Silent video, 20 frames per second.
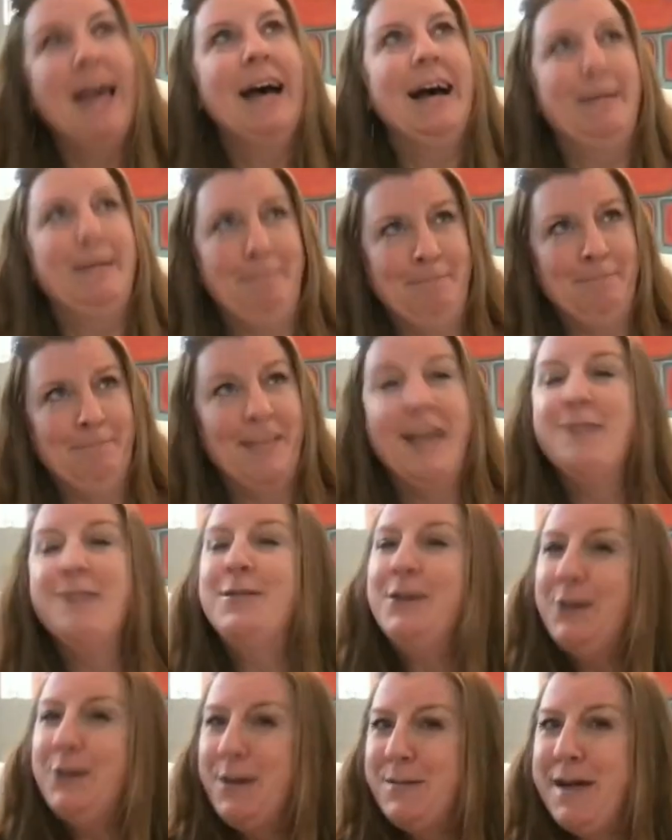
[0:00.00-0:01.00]
if we
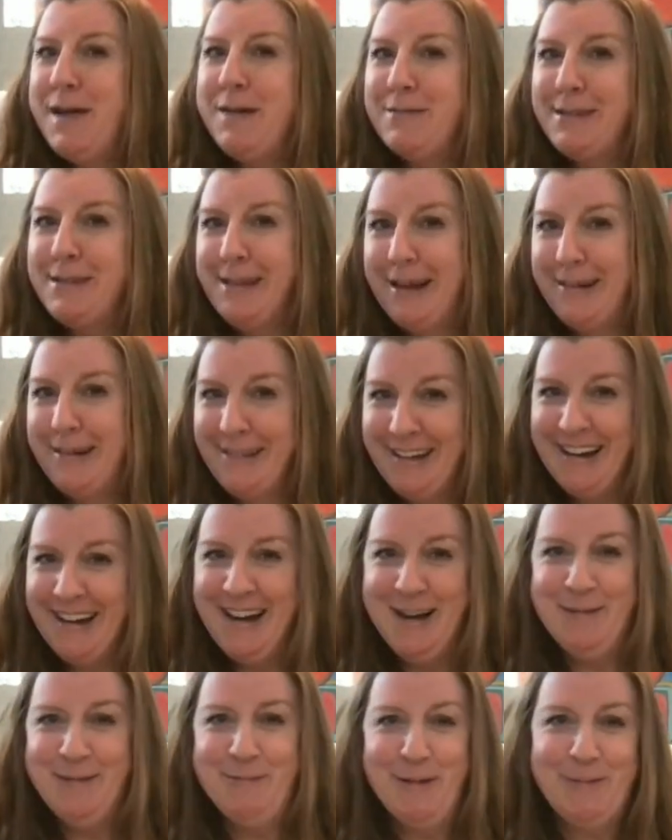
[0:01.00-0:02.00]
don't even have clarity
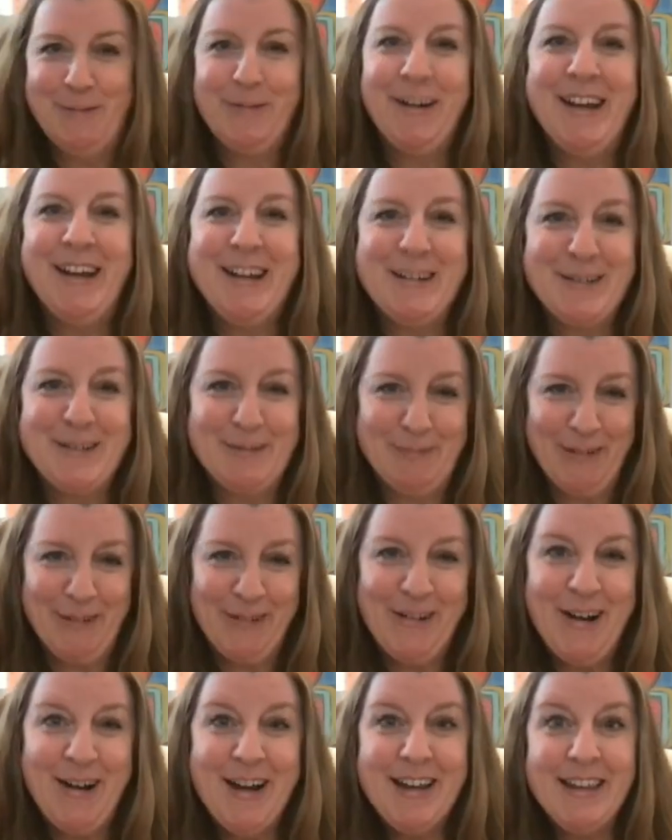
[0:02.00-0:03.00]
on what we're here to
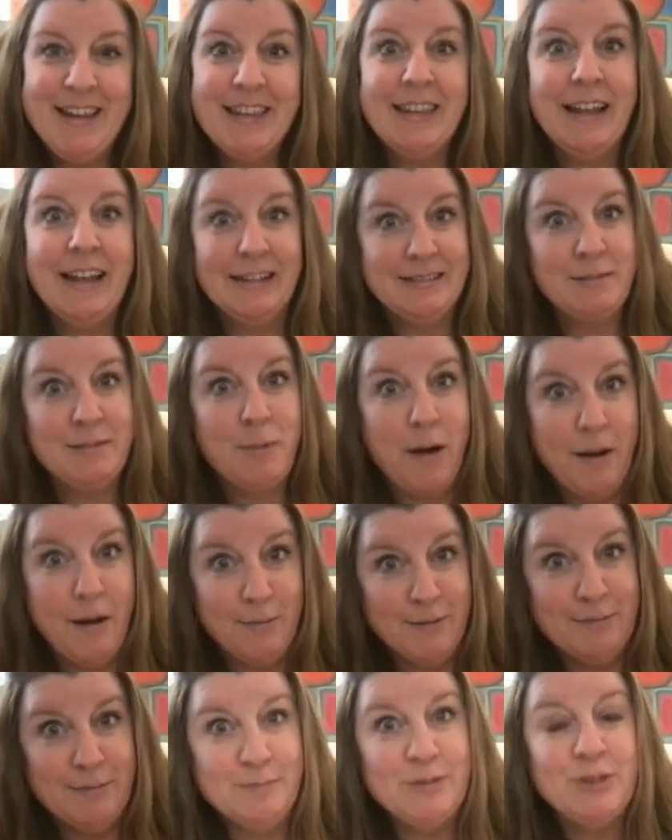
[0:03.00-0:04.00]
work on, that's a
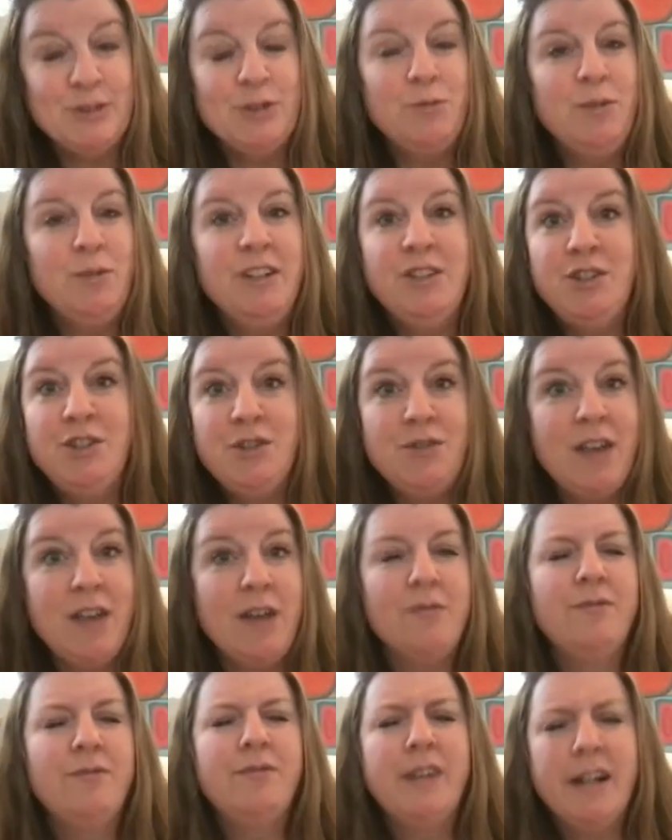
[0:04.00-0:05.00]
problem. So we do
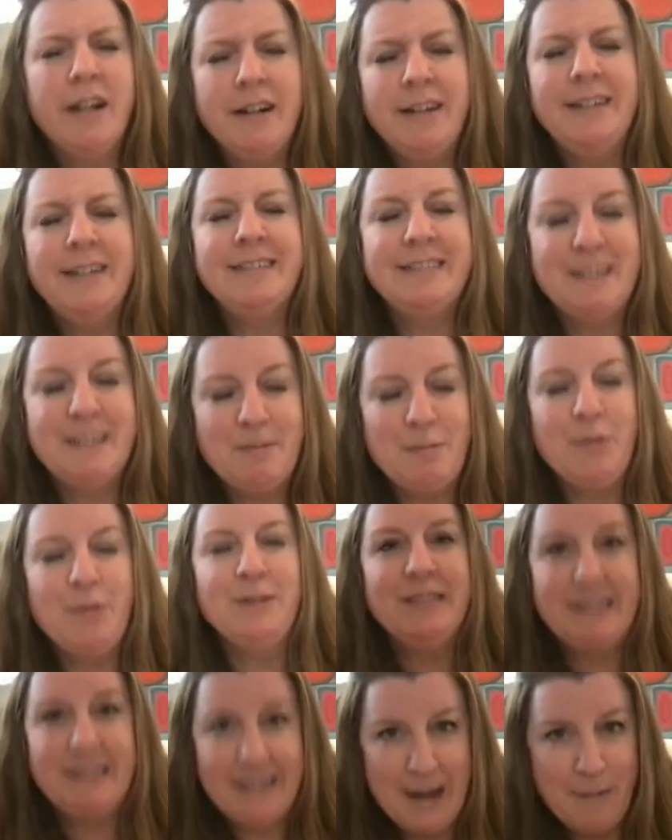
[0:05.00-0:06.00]
that very simple
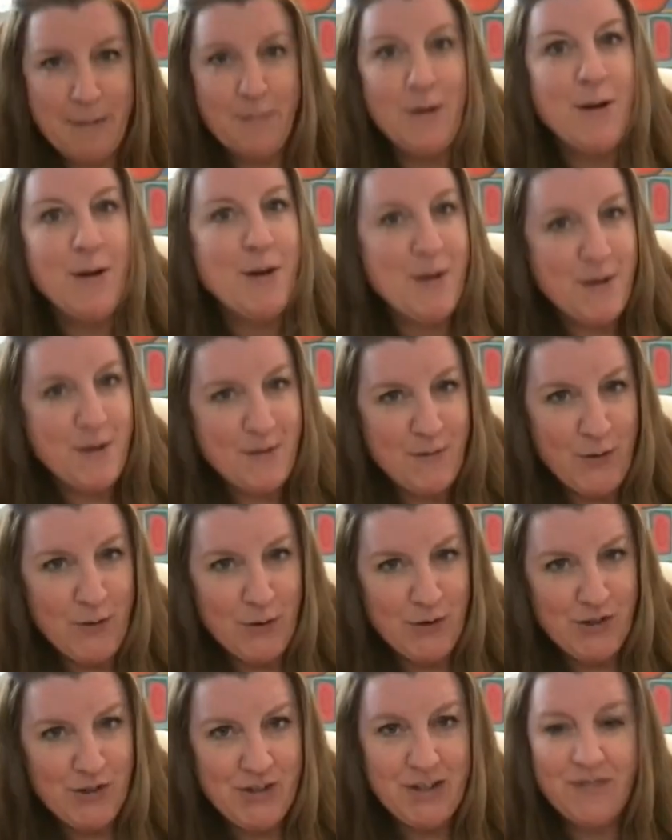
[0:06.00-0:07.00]
step
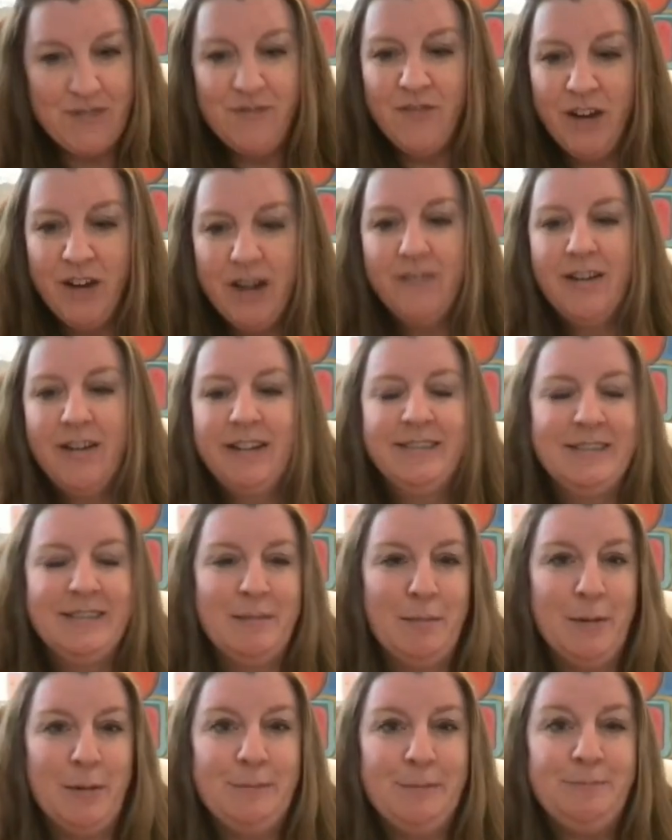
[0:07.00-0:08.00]
first, very, very
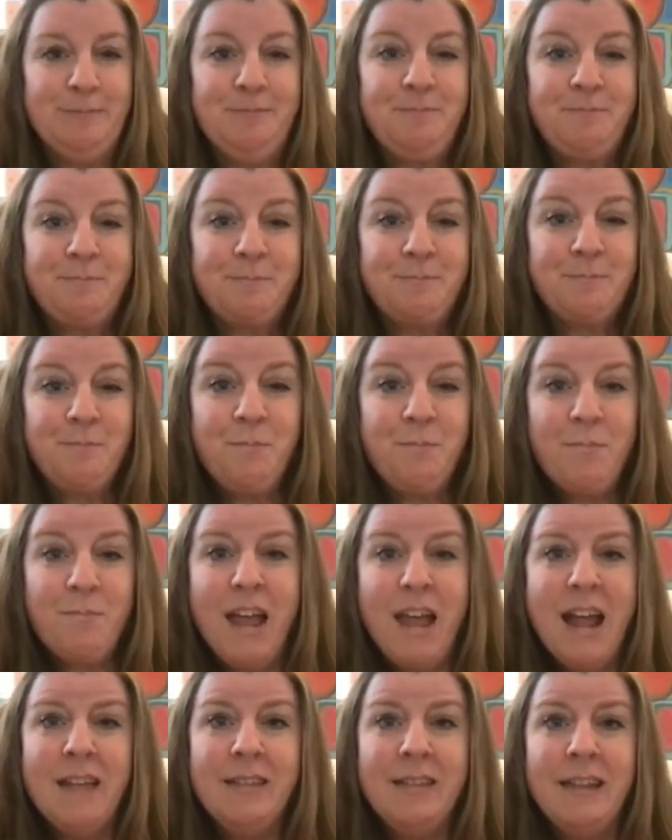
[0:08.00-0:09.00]
simple.
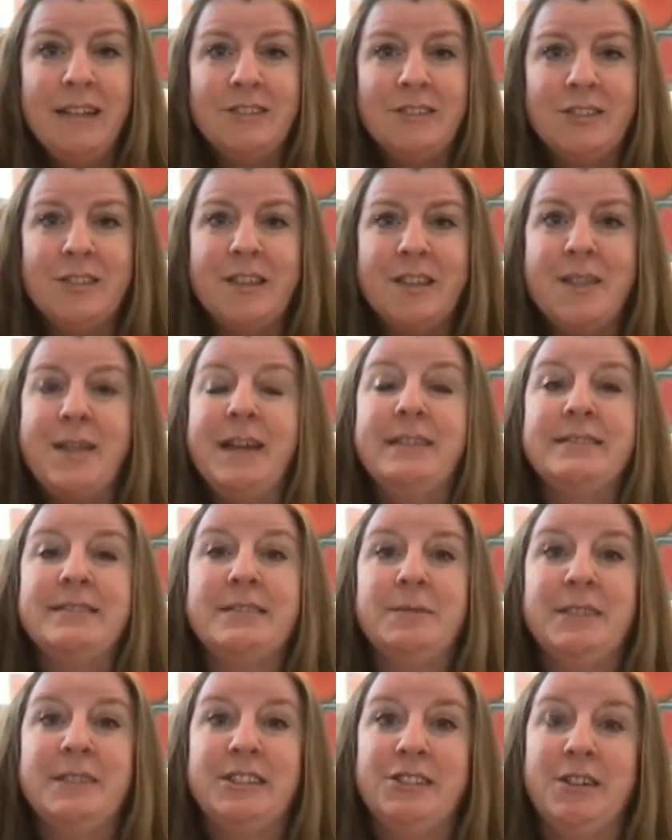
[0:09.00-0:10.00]
And these are the things
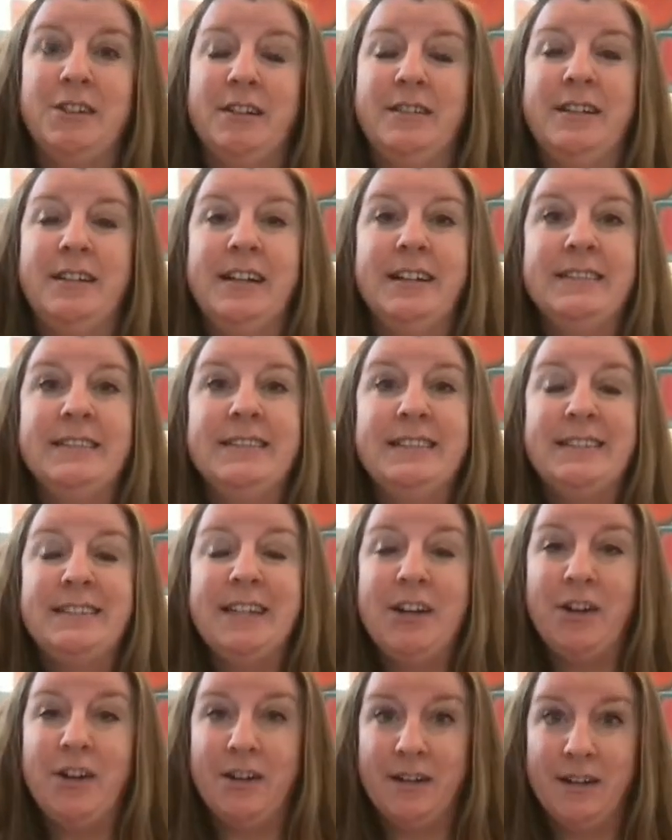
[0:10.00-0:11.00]
that we start to
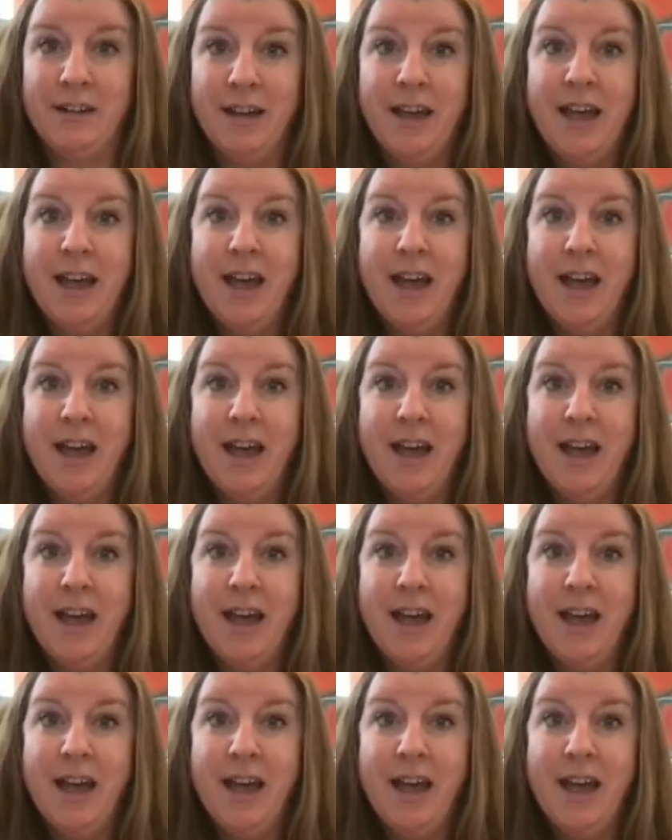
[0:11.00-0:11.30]
consider.